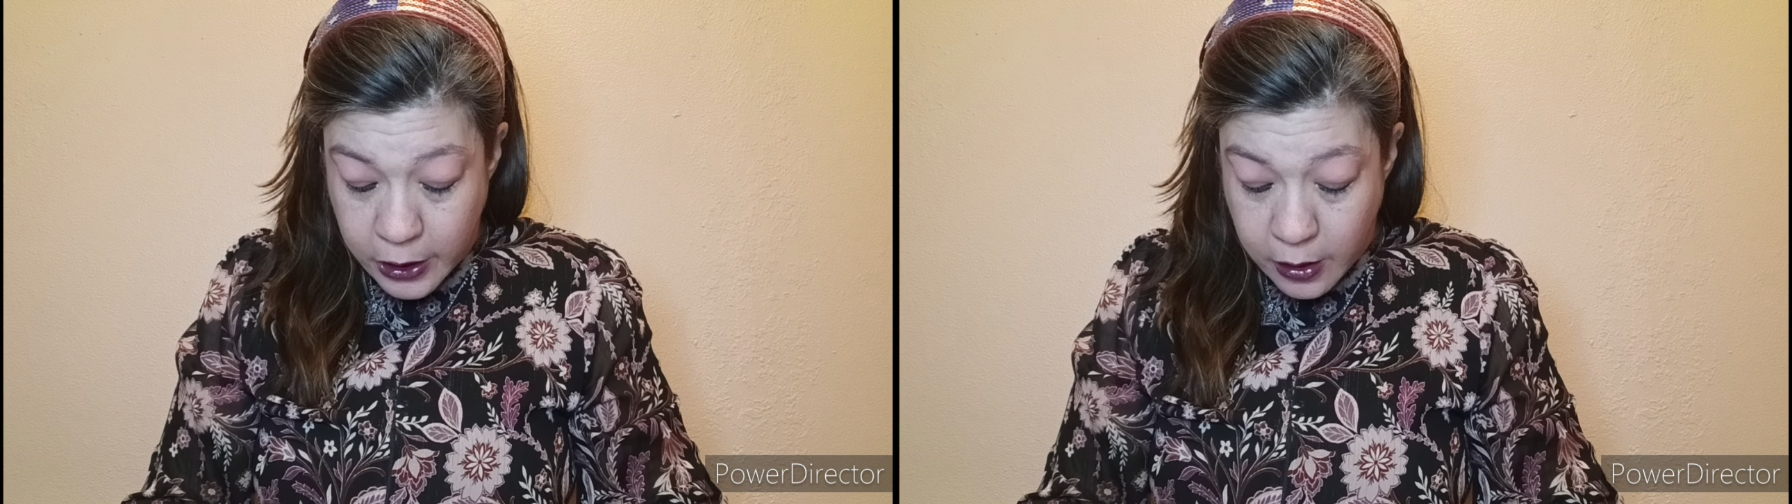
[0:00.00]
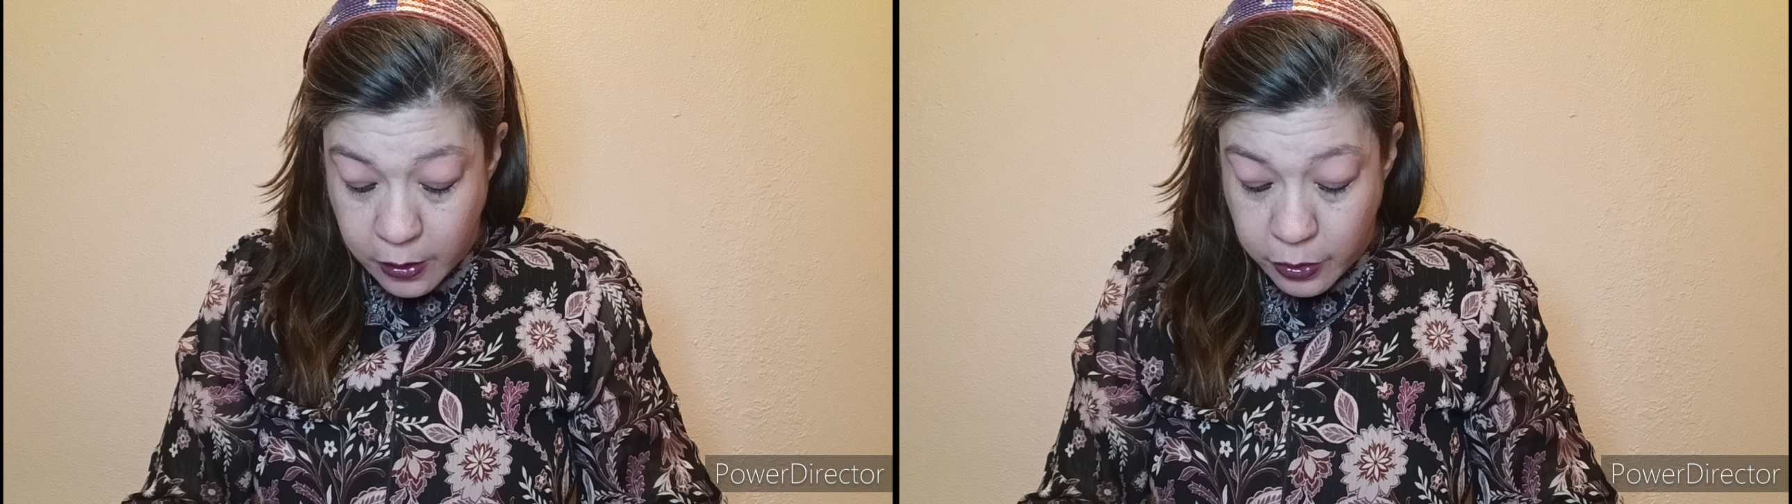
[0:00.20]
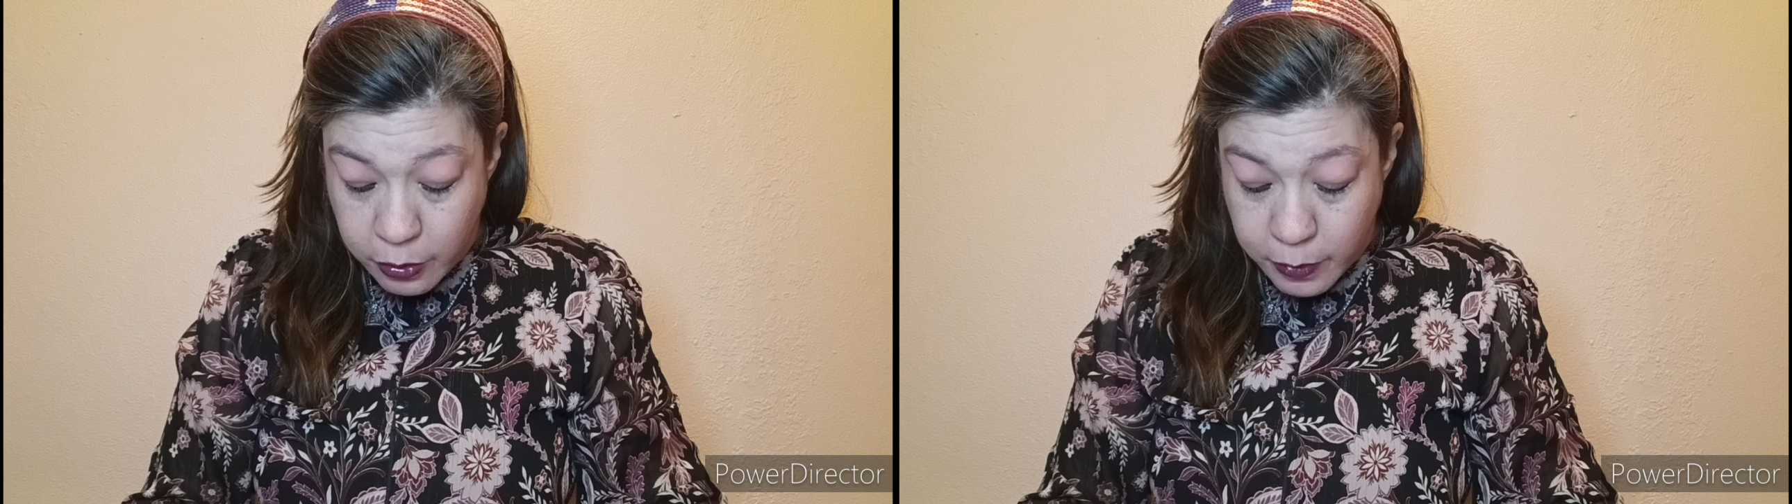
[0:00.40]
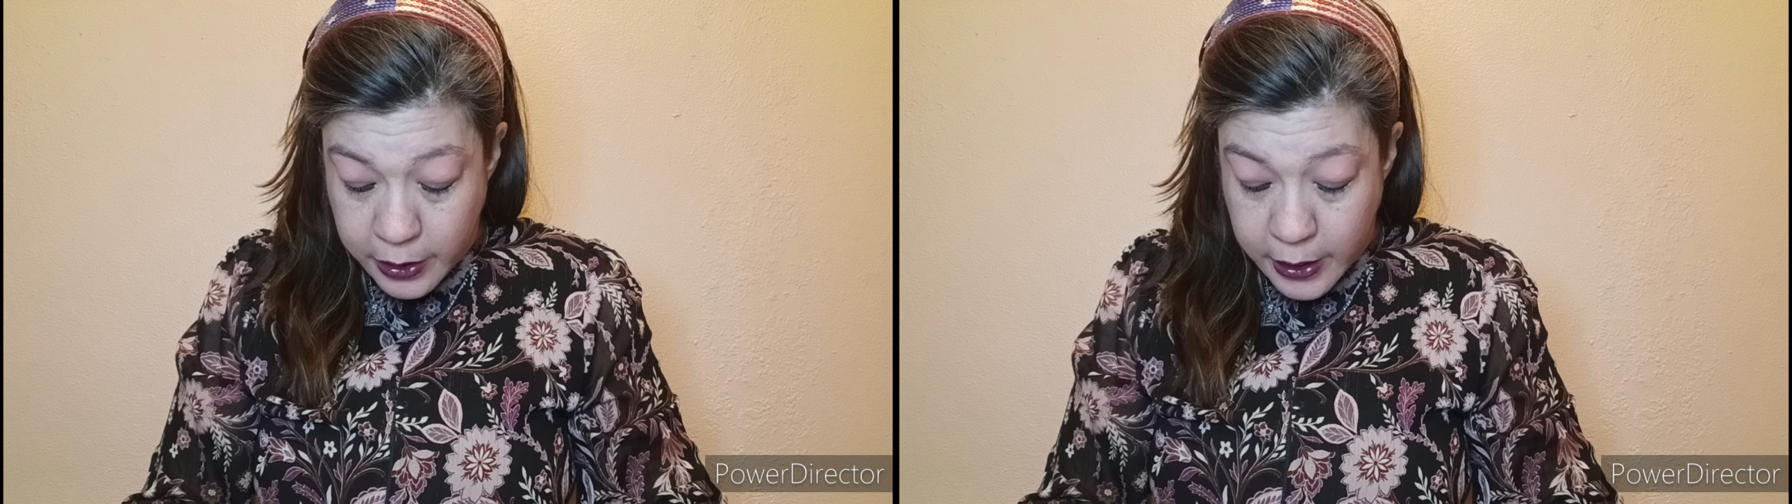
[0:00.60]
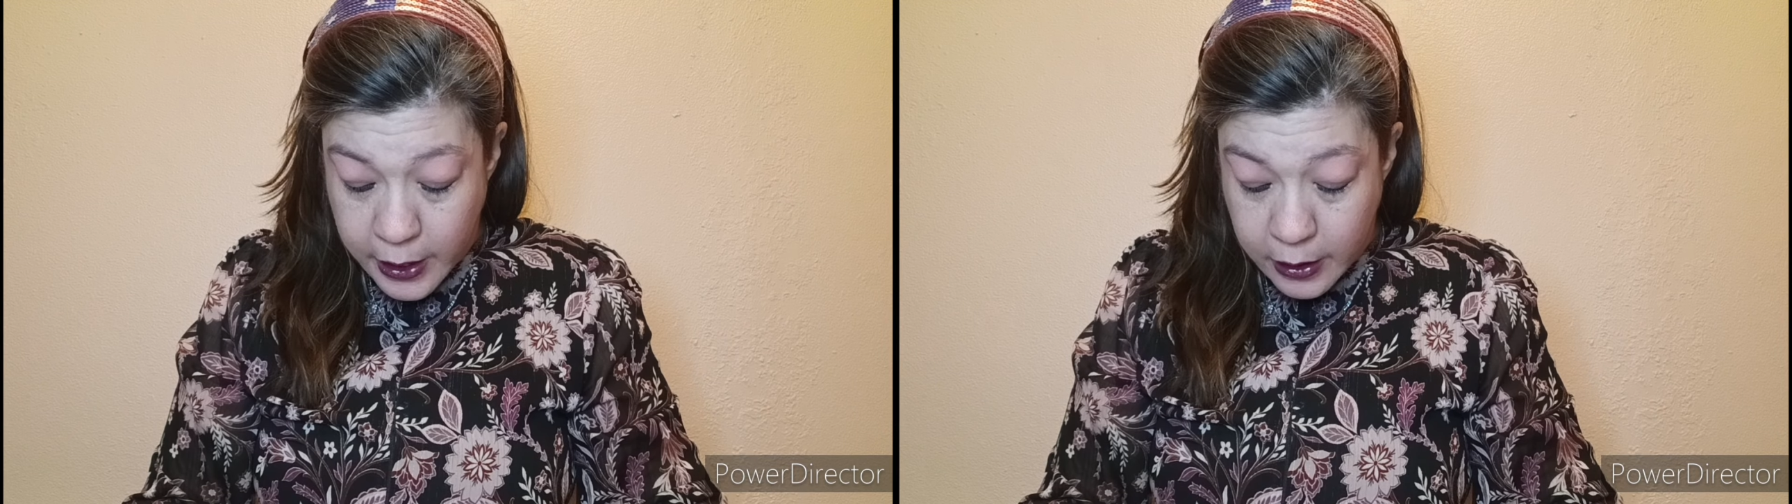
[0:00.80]
shows
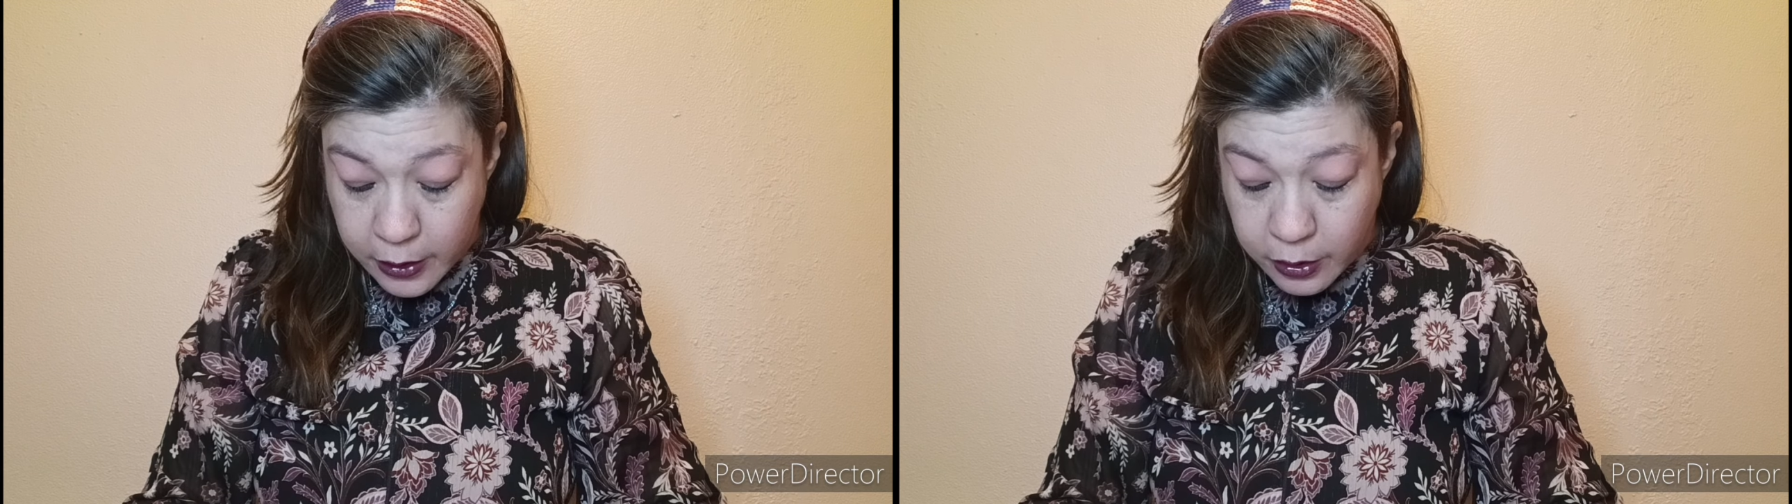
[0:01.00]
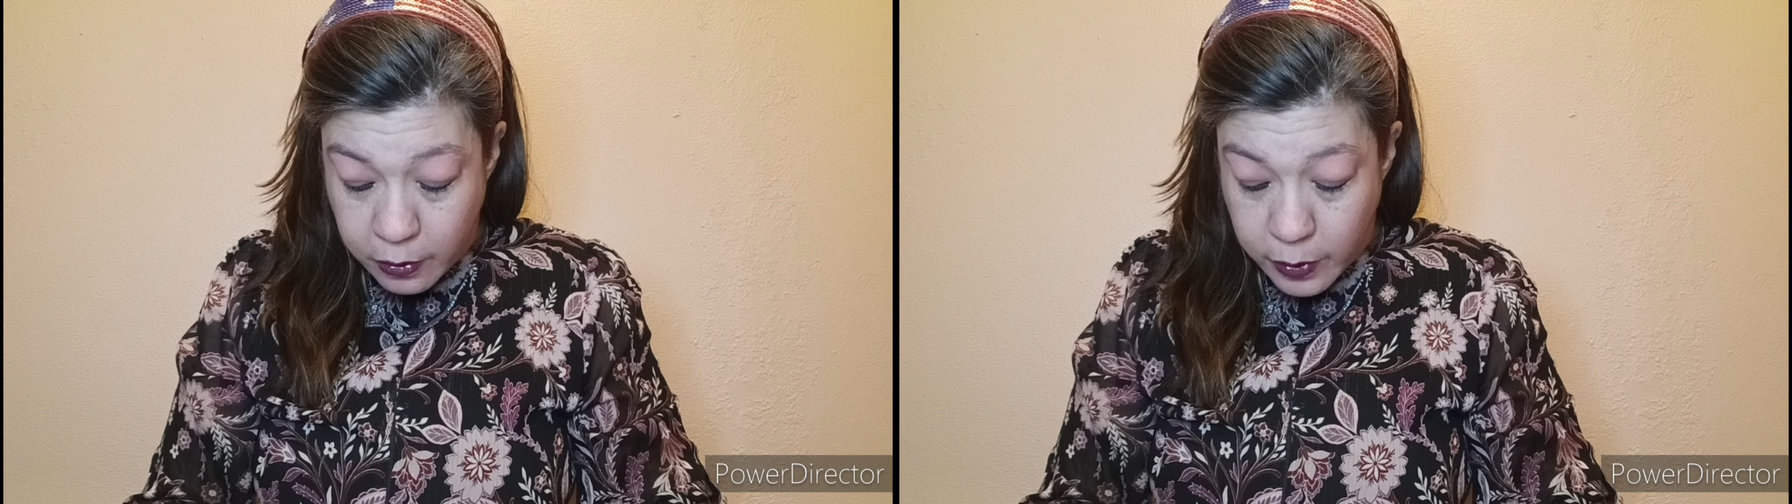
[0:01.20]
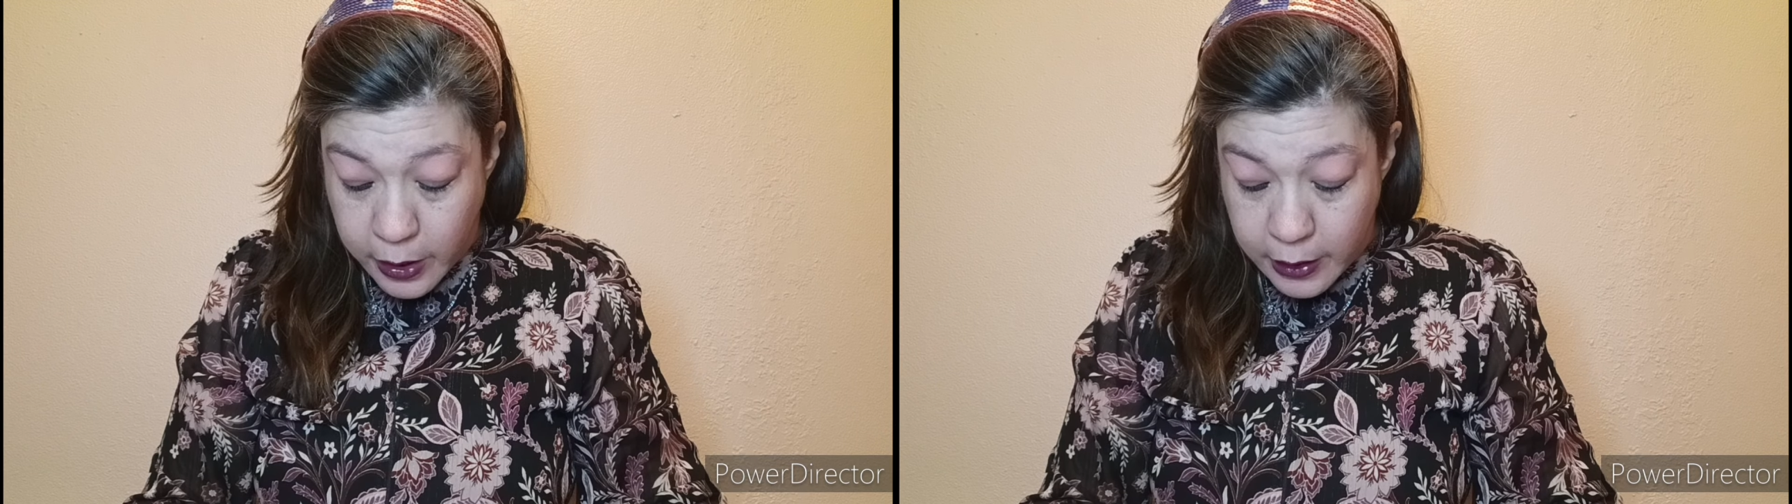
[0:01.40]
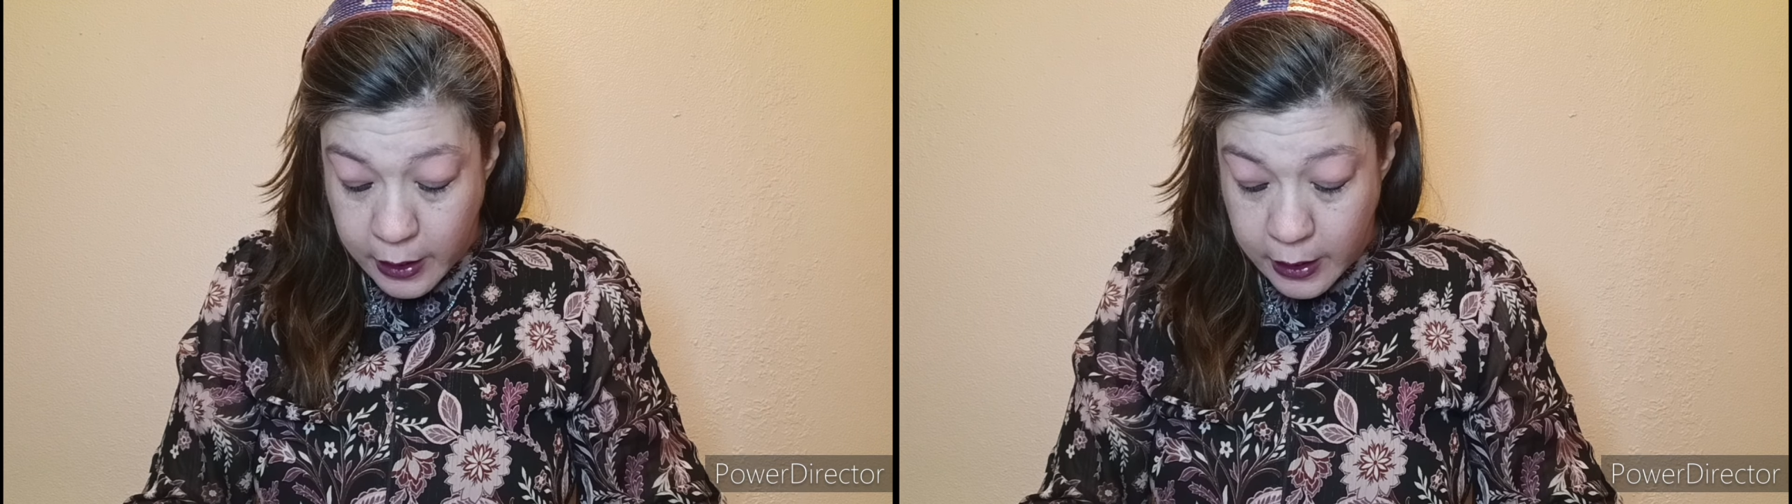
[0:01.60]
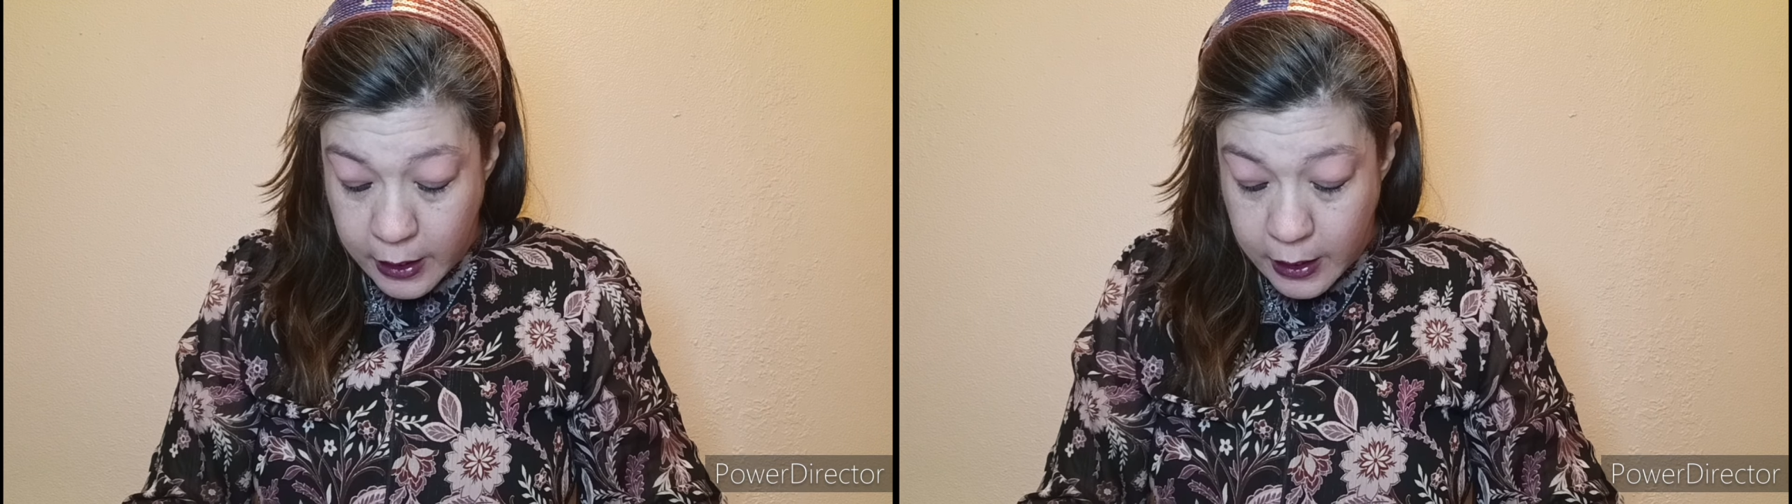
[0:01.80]
Miss Harris
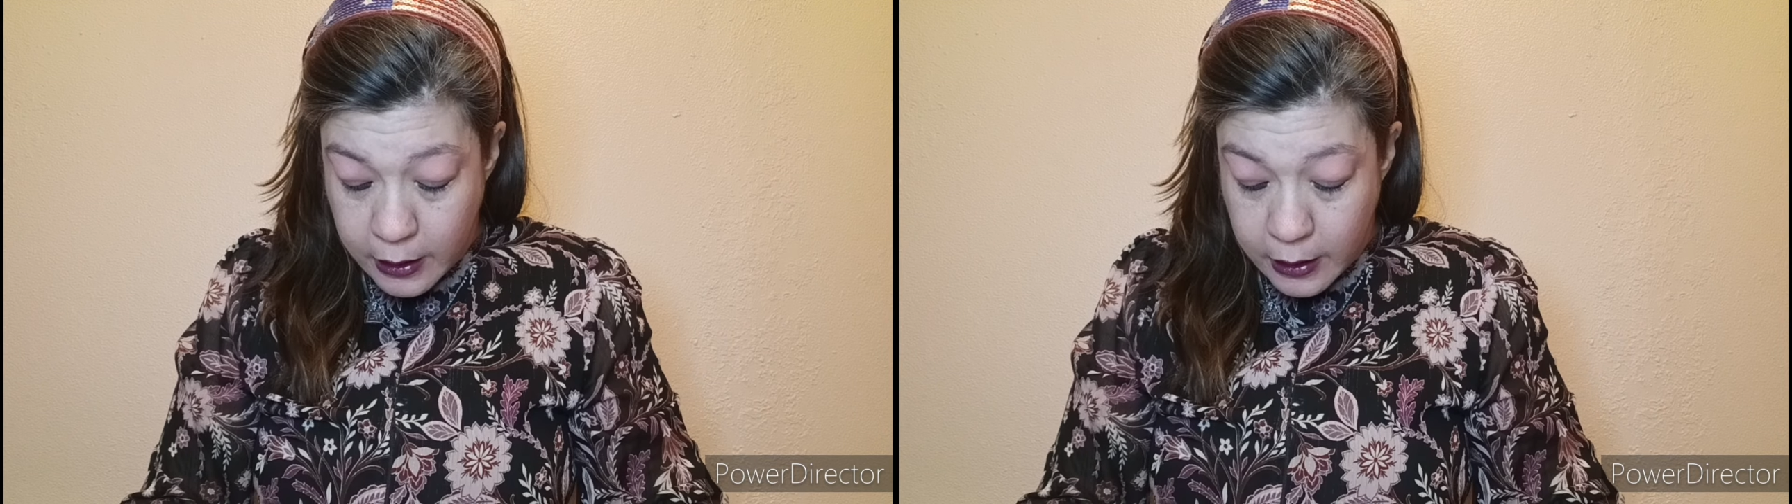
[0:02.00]
with